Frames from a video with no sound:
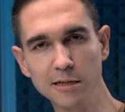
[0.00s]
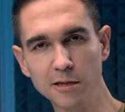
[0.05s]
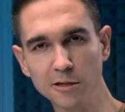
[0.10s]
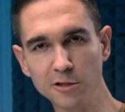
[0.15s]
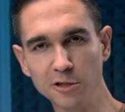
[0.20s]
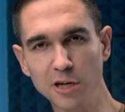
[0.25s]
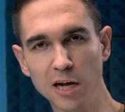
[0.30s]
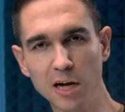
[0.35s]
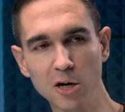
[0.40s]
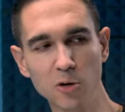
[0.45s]
little
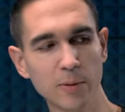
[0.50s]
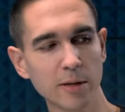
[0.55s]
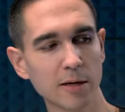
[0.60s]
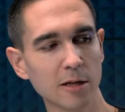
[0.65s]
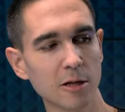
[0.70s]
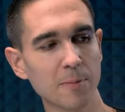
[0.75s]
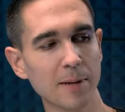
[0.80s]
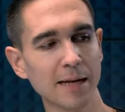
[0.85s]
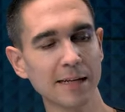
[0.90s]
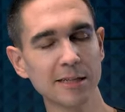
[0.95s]
jog wheel
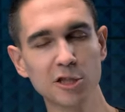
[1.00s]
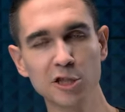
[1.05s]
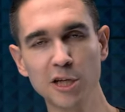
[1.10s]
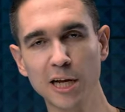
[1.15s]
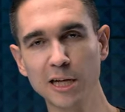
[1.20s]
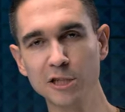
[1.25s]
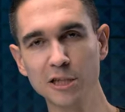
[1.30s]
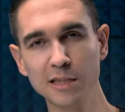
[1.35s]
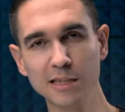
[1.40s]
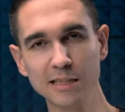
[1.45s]
that makes
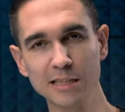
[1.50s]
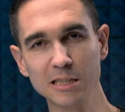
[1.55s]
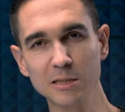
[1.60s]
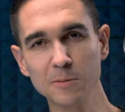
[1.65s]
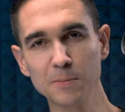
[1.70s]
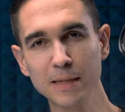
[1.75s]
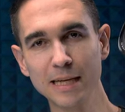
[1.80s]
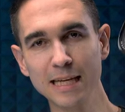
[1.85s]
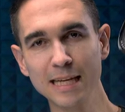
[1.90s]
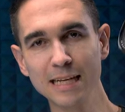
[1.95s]
changing the
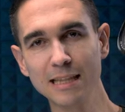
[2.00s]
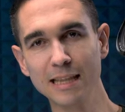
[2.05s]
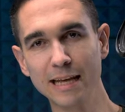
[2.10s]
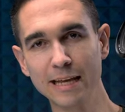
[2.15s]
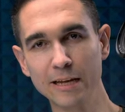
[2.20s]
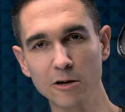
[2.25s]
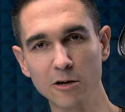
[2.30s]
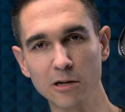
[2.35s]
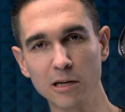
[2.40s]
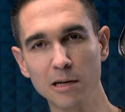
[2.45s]
speed that
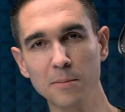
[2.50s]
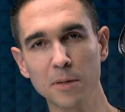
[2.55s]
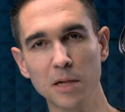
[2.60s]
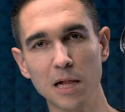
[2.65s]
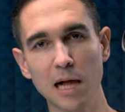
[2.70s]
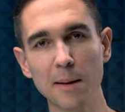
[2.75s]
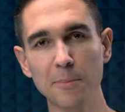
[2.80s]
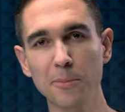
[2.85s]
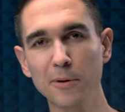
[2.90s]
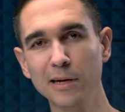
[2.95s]
your gimbal
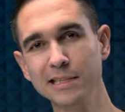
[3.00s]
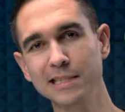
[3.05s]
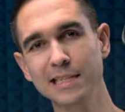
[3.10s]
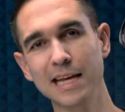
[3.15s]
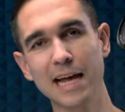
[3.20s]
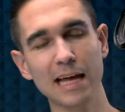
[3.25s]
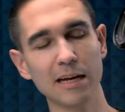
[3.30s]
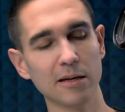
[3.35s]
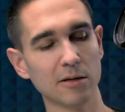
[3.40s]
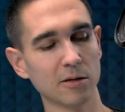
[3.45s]
operates
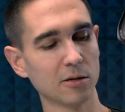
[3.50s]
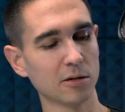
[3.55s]
at